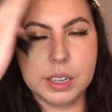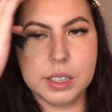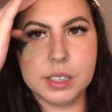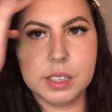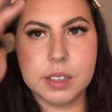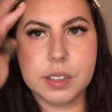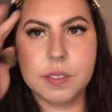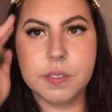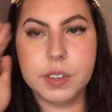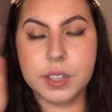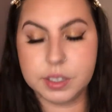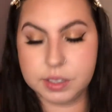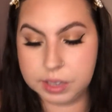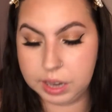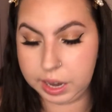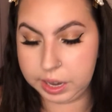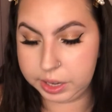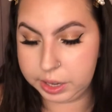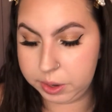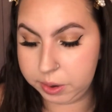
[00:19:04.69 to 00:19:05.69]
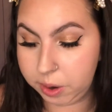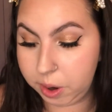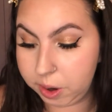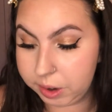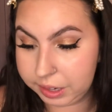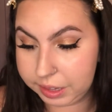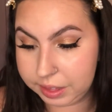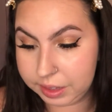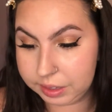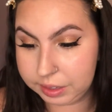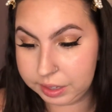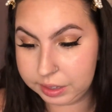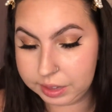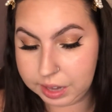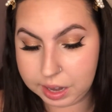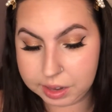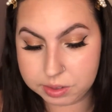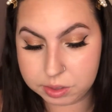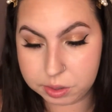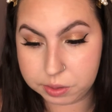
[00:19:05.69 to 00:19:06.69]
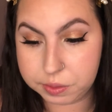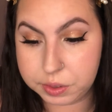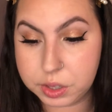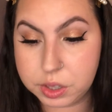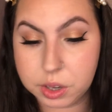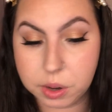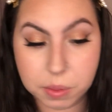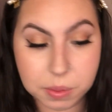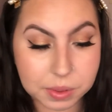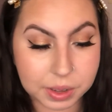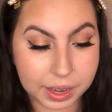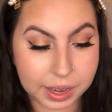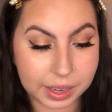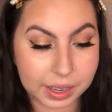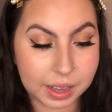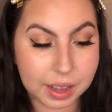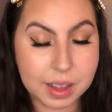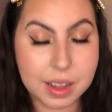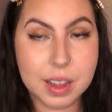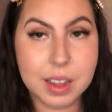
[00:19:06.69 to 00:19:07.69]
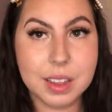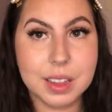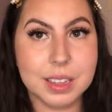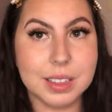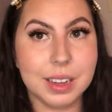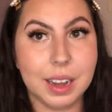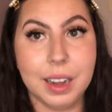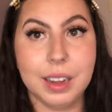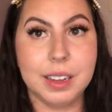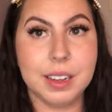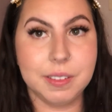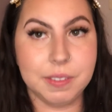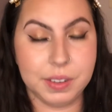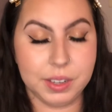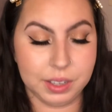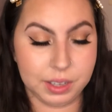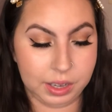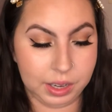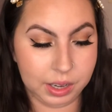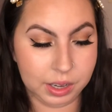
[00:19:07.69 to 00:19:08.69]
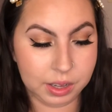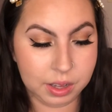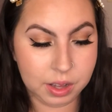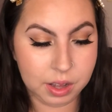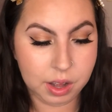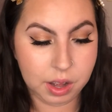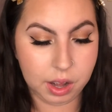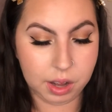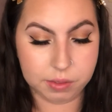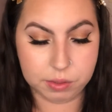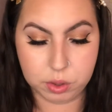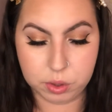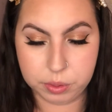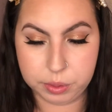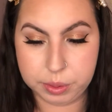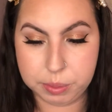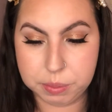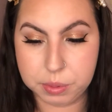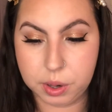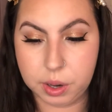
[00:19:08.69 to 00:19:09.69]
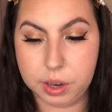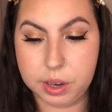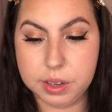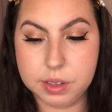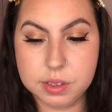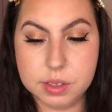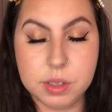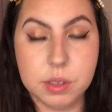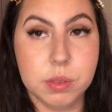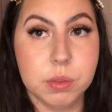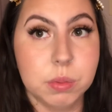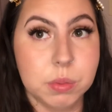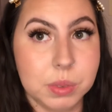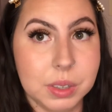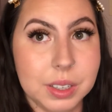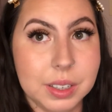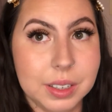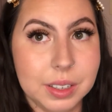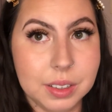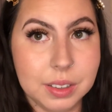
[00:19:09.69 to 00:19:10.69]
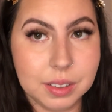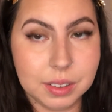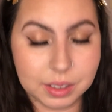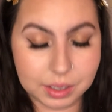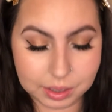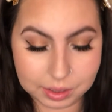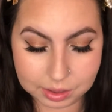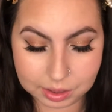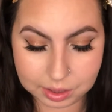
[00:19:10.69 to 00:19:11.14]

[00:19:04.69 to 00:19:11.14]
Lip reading: doesn't feel tacky or anything like that. So if you don't like the tacky feeling of cream products, you'll really like